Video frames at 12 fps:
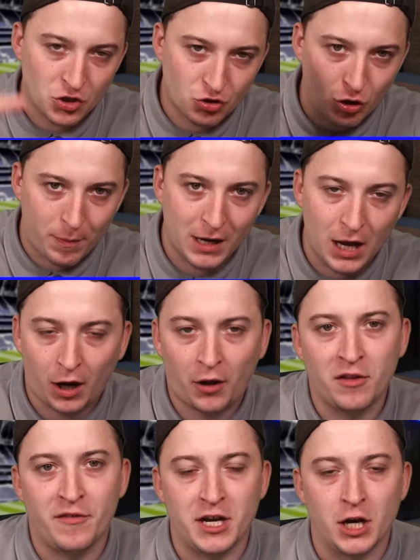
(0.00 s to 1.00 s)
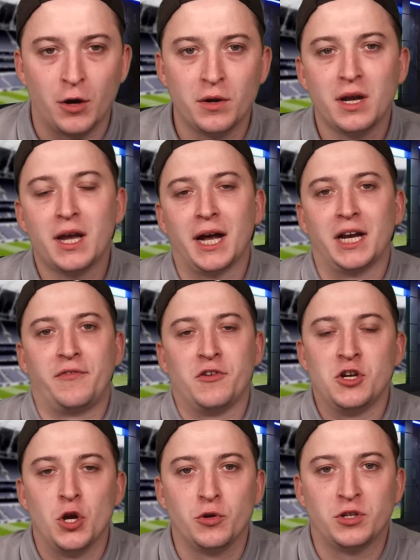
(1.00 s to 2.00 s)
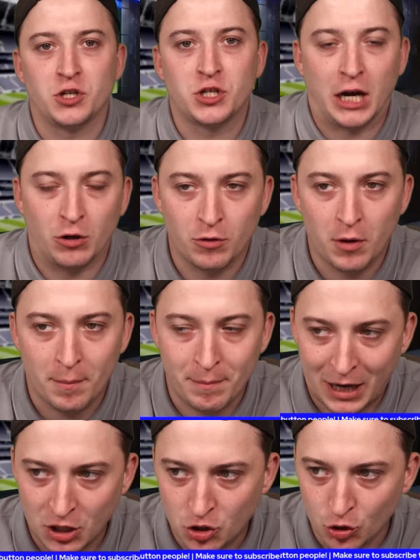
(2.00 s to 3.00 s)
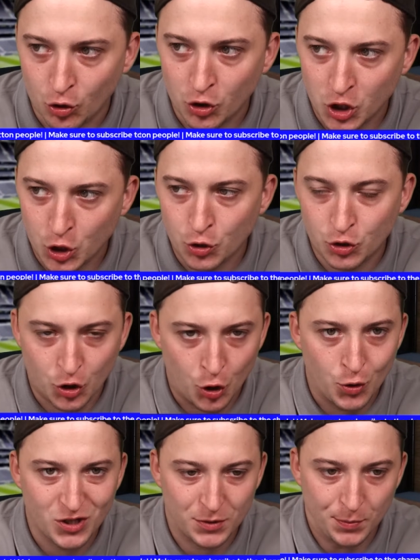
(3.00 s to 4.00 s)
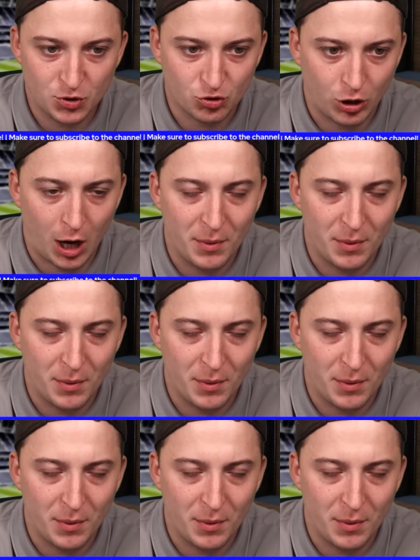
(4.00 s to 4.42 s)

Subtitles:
Drop a like on the video, and if you're new to the channel, make sure you do subscribe.